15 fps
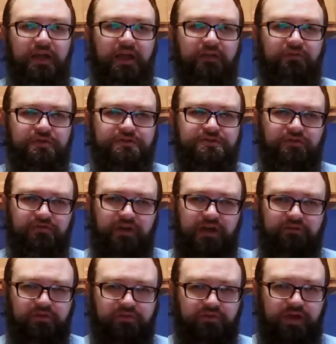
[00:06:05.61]
If you
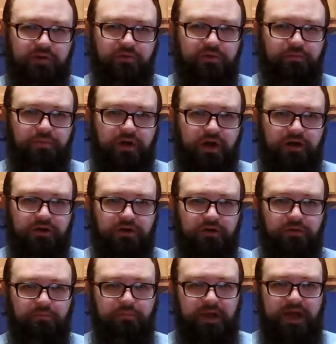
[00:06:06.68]
survive the fight with
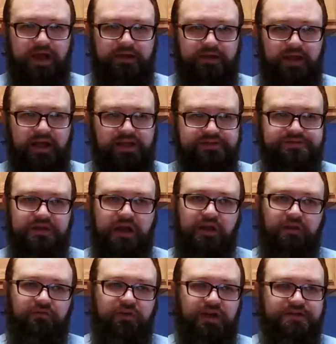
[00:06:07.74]
Apollo, Bad Dad
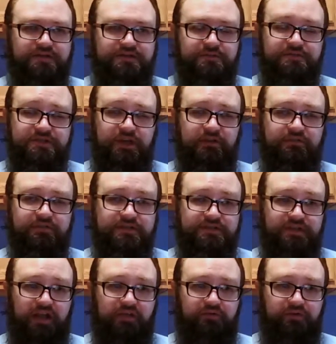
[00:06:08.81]
sacrifices himself to
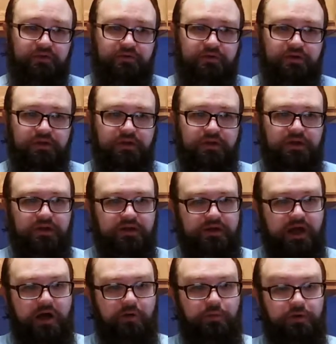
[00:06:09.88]
save you.
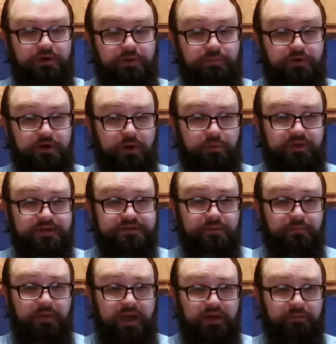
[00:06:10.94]
Not willing to put up with his
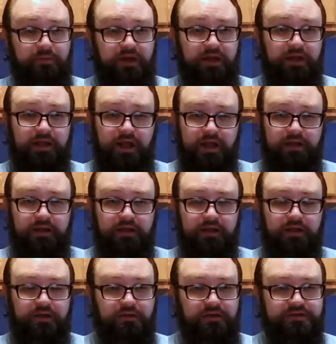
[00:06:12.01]
abandonment again,
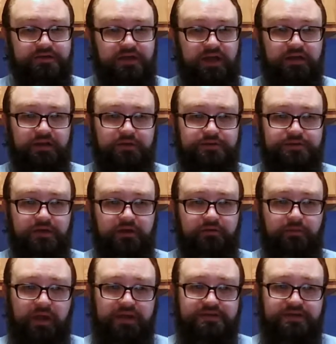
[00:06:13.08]
you decide to use all the
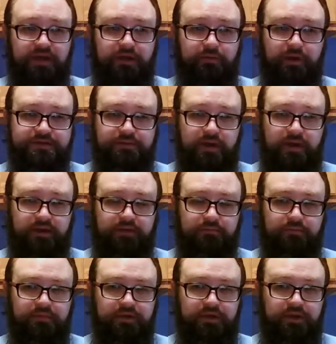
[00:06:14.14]
magi to resurrect him.
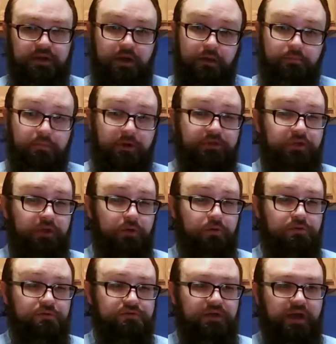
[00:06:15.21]
But the
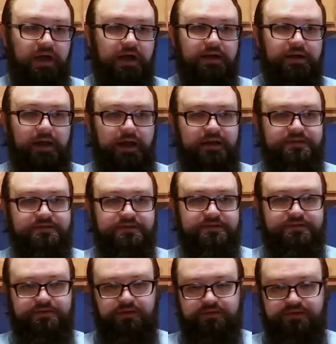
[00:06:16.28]
old god Isis
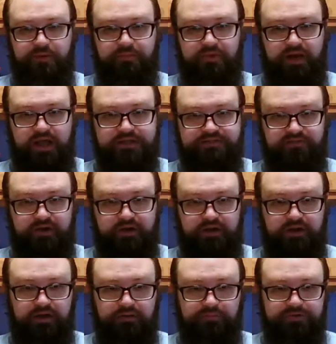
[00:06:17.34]
shows up and asks for your
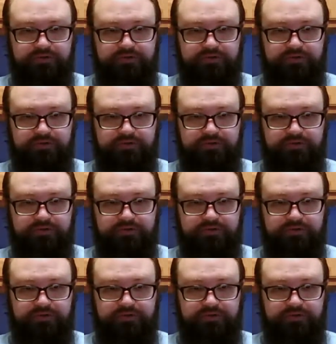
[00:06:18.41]
help.